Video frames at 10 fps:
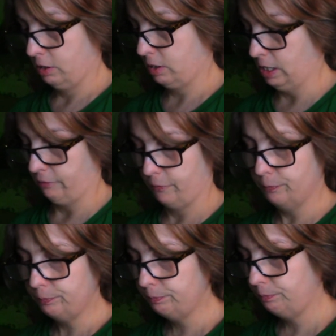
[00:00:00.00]
Cliff.
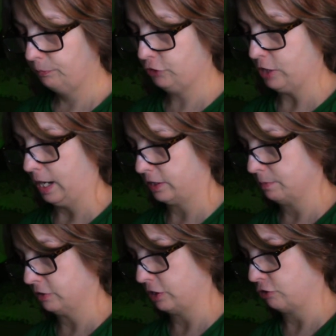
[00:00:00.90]
She ate
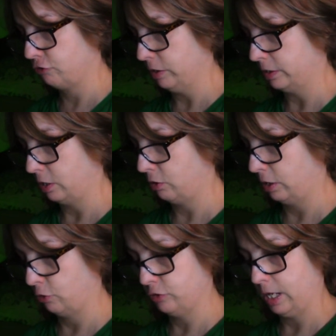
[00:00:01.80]
them as they shrieked there
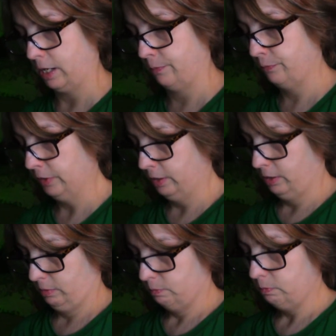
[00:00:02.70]
in her den.
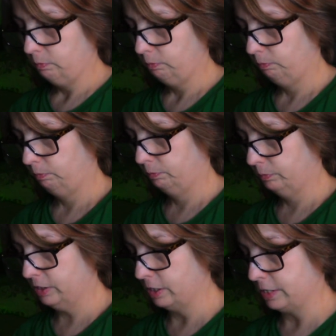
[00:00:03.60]

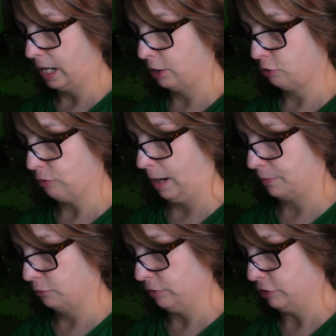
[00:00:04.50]
And the dire
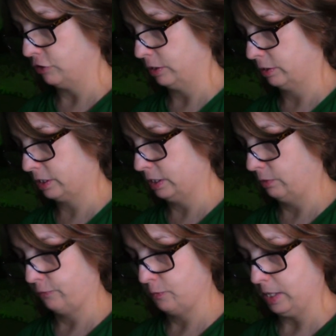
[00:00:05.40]
grapple reaching
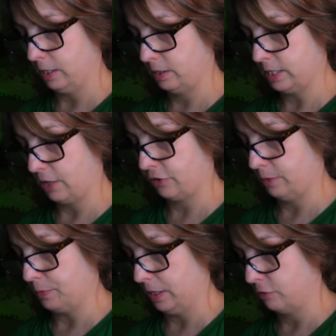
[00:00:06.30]
still for me, and
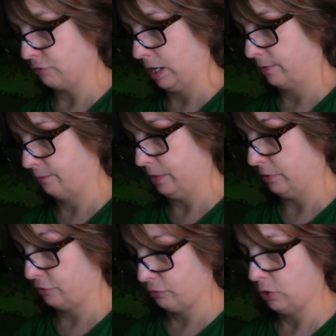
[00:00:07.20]
deathly pity ran me
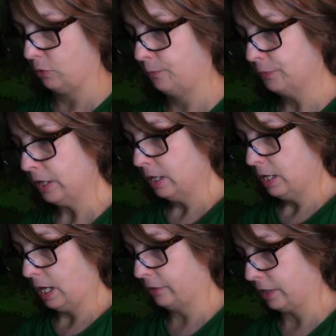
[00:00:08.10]
through.
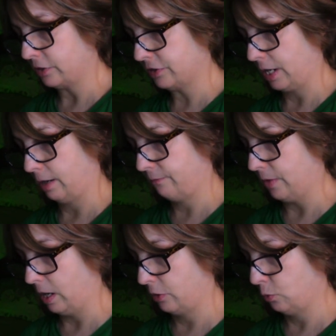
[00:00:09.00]
At that sight,
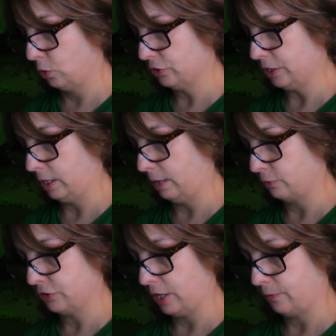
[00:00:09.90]
far the worst I
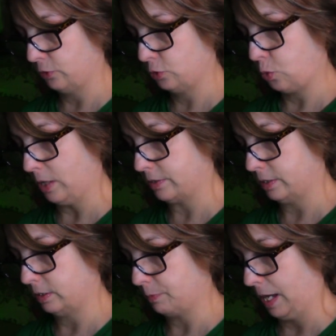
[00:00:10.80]
ever suffered,
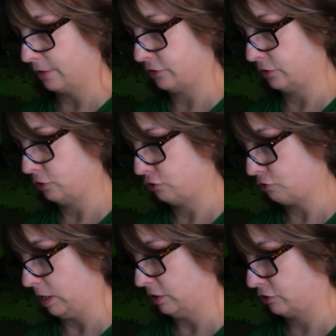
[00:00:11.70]
questing the passes of the
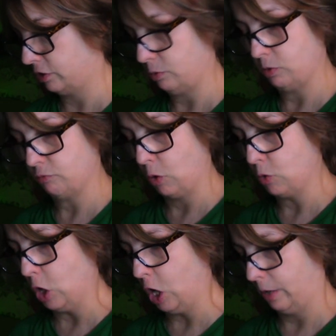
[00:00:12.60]
strange sea, we
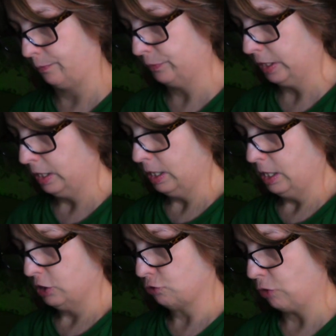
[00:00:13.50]
rode on.
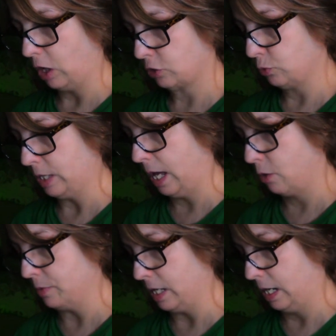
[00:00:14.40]
The rocks were
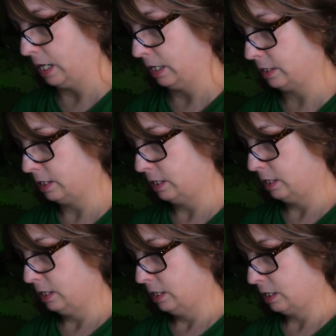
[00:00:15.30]
now behind,
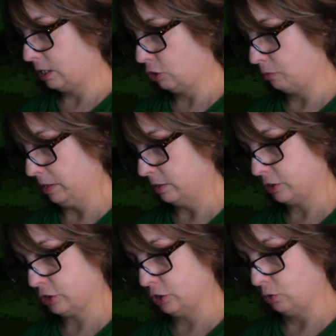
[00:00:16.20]

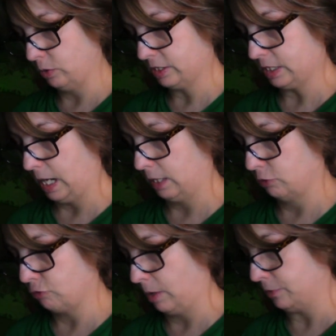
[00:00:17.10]
Charybdis too, and Scylla
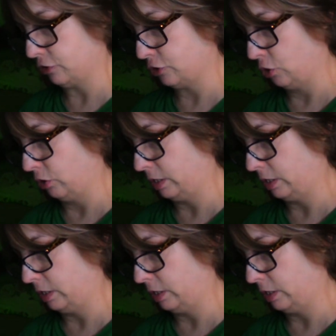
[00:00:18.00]
dropped astern.